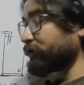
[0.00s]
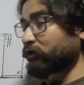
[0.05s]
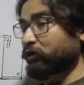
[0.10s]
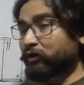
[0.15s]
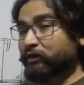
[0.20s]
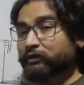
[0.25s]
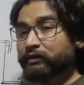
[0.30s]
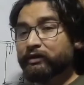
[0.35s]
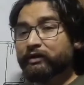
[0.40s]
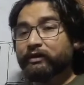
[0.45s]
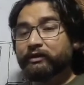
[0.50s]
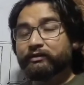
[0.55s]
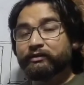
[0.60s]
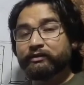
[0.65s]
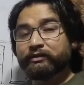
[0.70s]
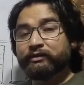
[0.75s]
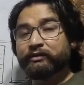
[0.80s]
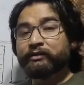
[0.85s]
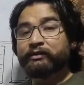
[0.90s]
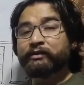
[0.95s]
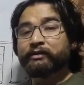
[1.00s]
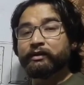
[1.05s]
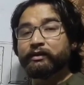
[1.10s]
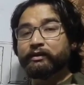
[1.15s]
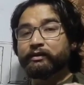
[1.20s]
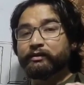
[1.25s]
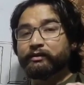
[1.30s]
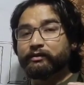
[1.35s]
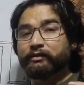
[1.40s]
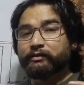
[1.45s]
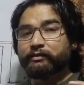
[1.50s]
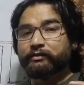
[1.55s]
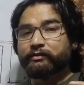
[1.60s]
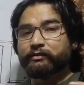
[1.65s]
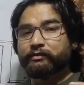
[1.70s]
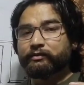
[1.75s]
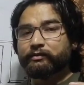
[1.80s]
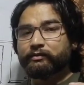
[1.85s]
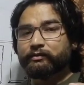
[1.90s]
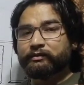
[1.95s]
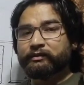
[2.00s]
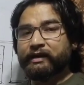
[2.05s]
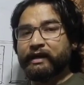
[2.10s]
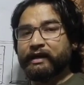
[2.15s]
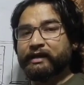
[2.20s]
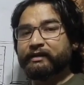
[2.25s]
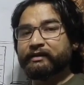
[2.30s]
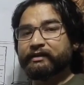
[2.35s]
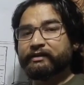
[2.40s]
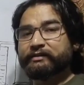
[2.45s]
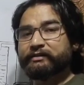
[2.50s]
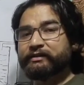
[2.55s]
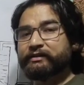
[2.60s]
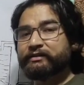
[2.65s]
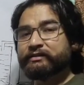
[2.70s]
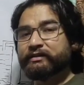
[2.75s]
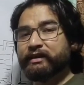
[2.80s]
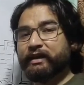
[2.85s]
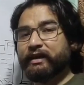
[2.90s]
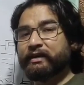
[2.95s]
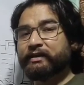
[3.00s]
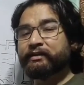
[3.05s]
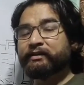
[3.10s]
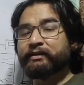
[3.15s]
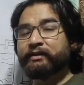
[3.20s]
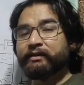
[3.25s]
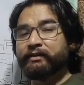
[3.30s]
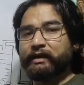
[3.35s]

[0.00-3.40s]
and not other drying agents like